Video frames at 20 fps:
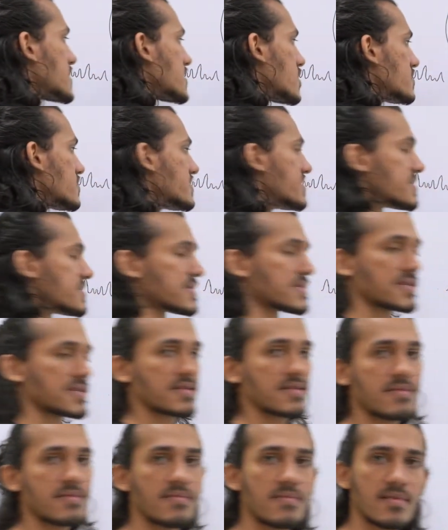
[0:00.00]
on this
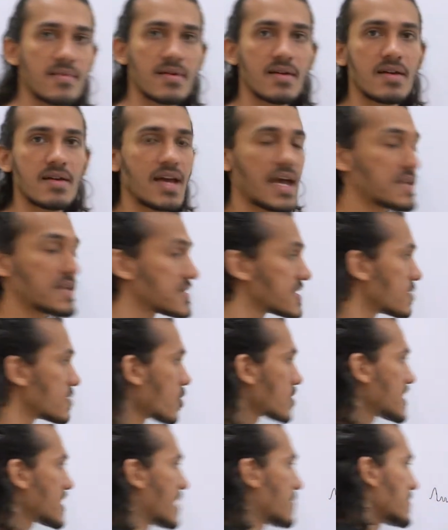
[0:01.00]
and see
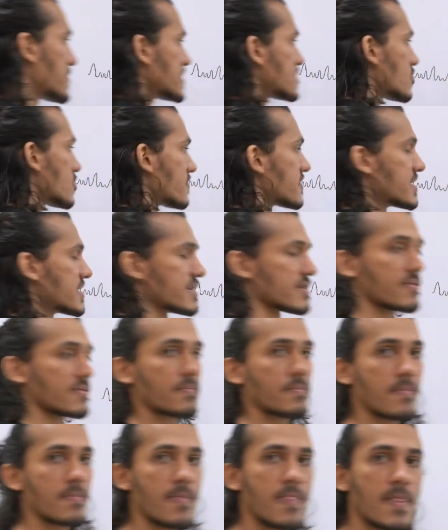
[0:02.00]
what happens over here.
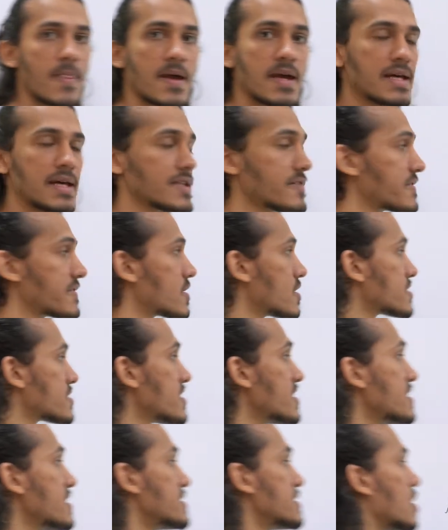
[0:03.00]
So we got
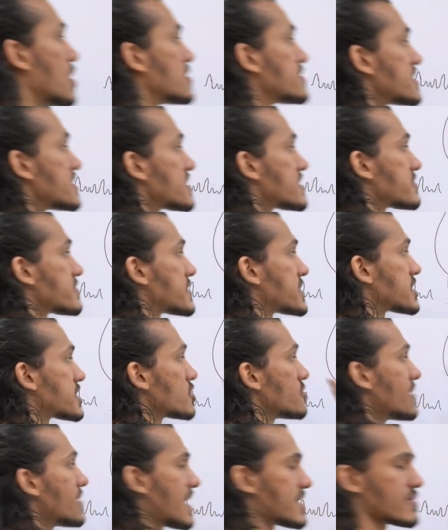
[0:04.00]
the dorsal respiratory
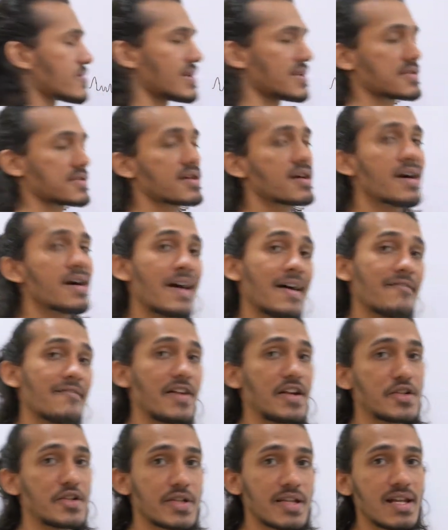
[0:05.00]
group as well as the
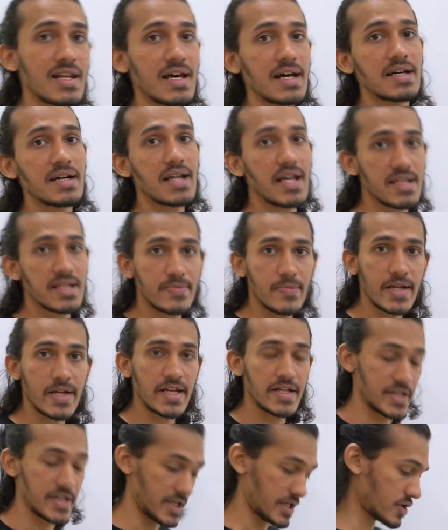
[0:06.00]
ventral
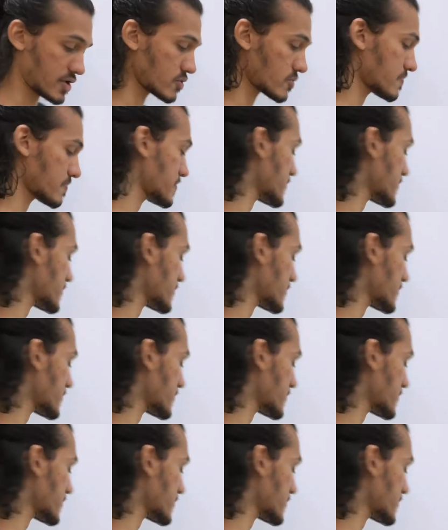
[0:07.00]
respiratory group.